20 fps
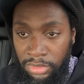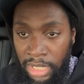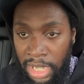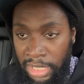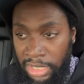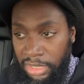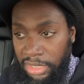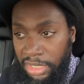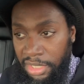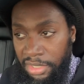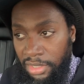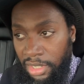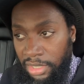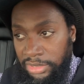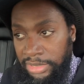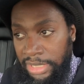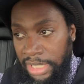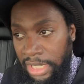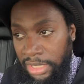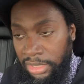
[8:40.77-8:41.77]
I can hear y'all
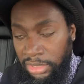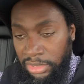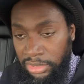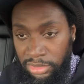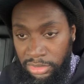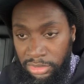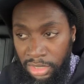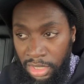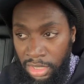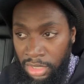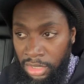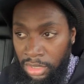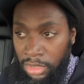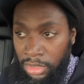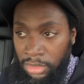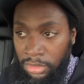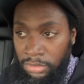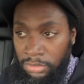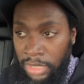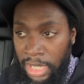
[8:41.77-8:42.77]
saying this,
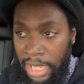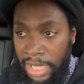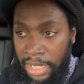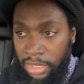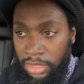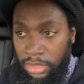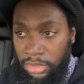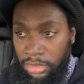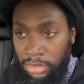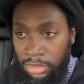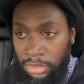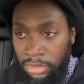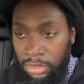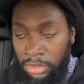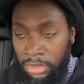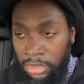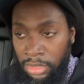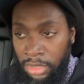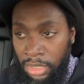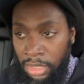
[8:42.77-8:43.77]
like,
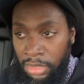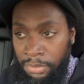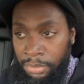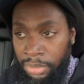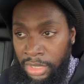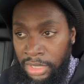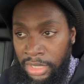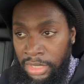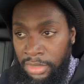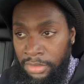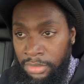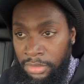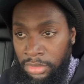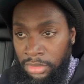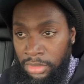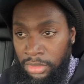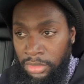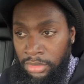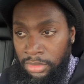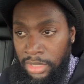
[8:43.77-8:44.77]
but
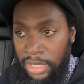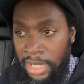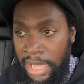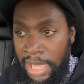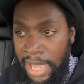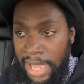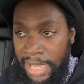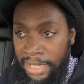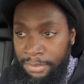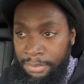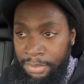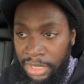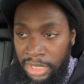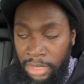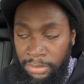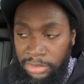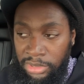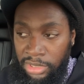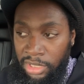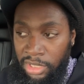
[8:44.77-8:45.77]
had it been
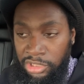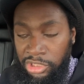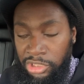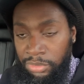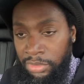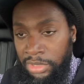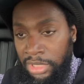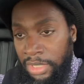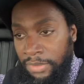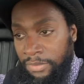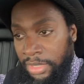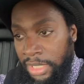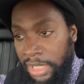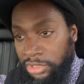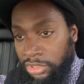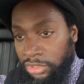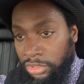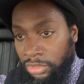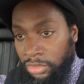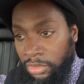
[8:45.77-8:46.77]
up to her, she wouldn't even
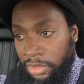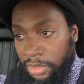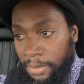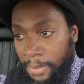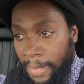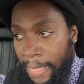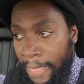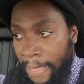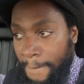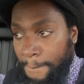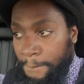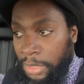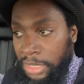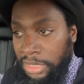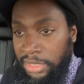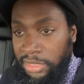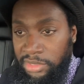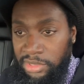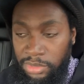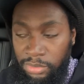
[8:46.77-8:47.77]
answer the door.
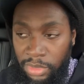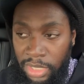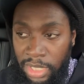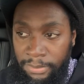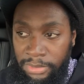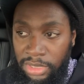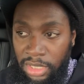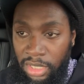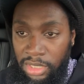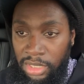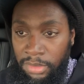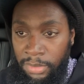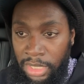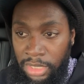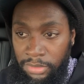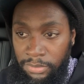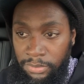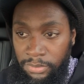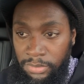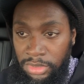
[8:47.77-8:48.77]
And this is what I'm talking
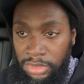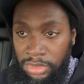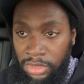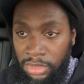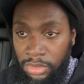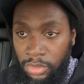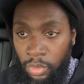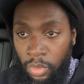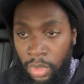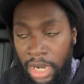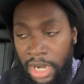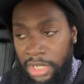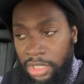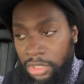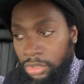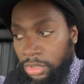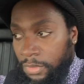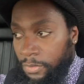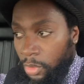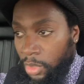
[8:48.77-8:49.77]
about. Why are
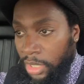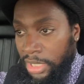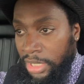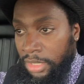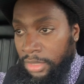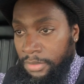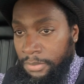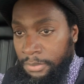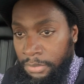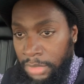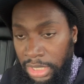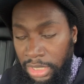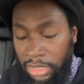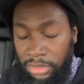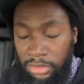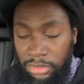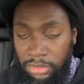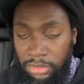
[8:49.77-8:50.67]
you avoiding me?